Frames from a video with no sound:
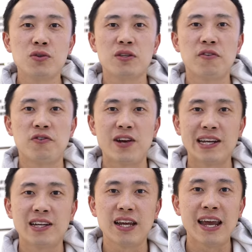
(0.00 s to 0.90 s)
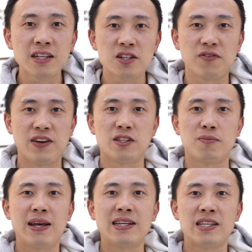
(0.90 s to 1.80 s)
user-friendly
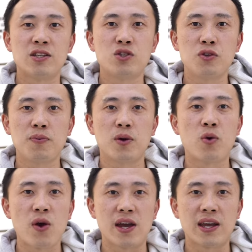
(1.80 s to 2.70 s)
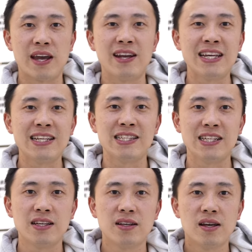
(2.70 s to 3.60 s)
interface makes it super quick and
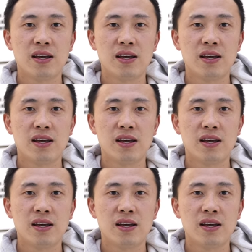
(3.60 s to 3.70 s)
easy.